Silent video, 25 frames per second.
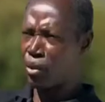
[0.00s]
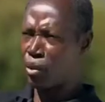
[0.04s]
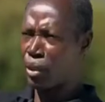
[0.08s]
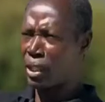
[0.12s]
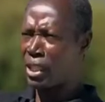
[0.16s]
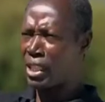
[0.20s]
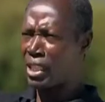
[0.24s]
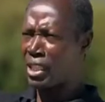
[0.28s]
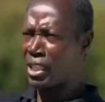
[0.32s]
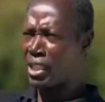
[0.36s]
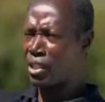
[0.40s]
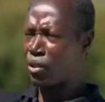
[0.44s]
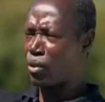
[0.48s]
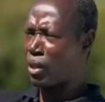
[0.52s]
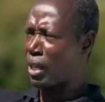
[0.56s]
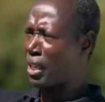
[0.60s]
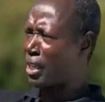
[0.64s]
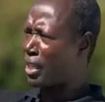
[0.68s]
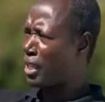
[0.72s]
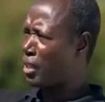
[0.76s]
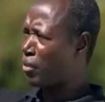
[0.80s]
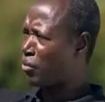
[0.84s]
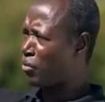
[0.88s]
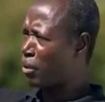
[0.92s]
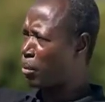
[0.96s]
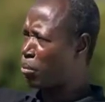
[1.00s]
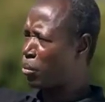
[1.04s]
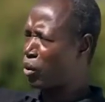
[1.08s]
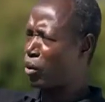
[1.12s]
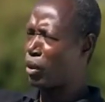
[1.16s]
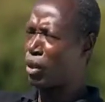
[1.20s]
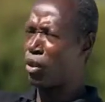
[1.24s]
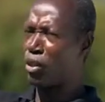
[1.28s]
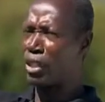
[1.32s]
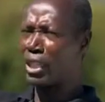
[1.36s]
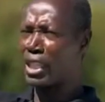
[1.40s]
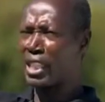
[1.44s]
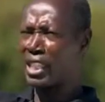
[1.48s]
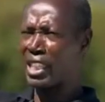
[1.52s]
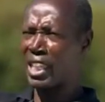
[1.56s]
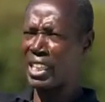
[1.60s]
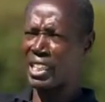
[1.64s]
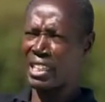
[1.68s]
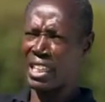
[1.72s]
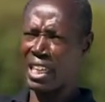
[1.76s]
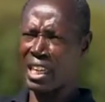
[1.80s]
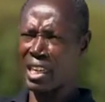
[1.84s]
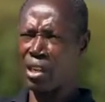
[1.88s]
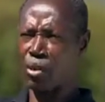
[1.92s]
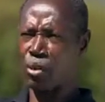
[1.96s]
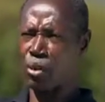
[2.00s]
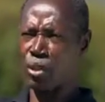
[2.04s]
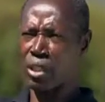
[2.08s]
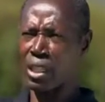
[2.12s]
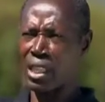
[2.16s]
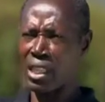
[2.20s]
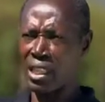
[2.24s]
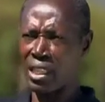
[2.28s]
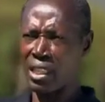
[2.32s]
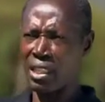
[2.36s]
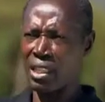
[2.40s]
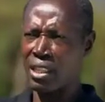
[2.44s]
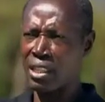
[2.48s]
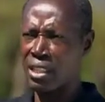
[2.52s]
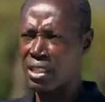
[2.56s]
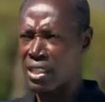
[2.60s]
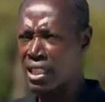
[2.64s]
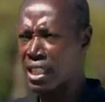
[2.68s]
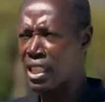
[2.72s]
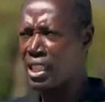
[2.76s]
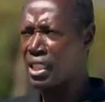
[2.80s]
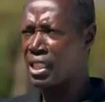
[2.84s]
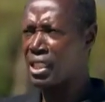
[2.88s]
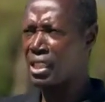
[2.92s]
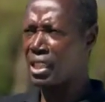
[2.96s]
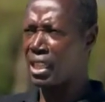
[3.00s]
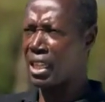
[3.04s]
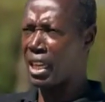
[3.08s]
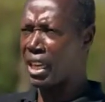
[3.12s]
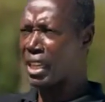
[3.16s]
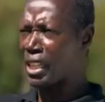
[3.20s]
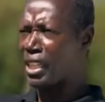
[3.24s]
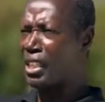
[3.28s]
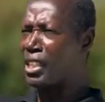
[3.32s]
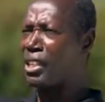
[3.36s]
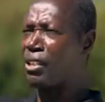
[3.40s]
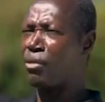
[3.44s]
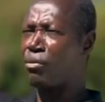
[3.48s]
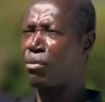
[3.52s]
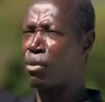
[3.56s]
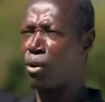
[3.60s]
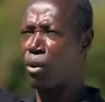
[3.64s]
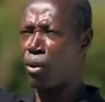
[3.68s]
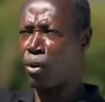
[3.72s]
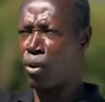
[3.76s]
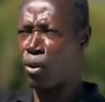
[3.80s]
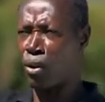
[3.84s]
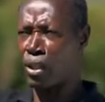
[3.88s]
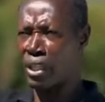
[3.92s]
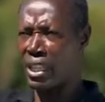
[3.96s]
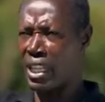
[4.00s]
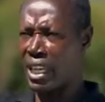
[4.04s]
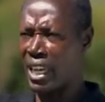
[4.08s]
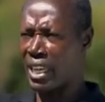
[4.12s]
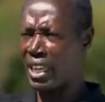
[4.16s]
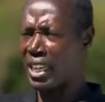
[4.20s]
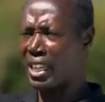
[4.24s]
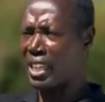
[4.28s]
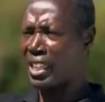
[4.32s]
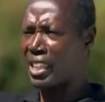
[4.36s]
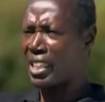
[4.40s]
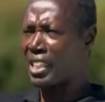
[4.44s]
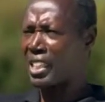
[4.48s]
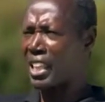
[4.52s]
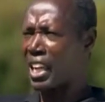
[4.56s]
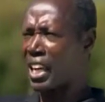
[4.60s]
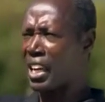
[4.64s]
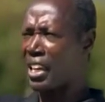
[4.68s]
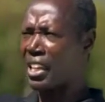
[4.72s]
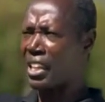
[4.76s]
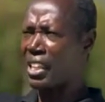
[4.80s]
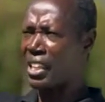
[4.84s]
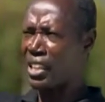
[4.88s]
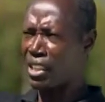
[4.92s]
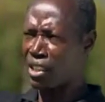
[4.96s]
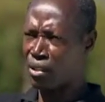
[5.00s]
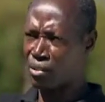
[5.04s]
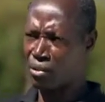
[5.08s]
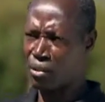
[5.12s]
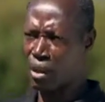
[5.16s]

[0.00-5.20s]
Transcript: When it is dry, the farmer will only just cut out the seeds and leave all the other litter in the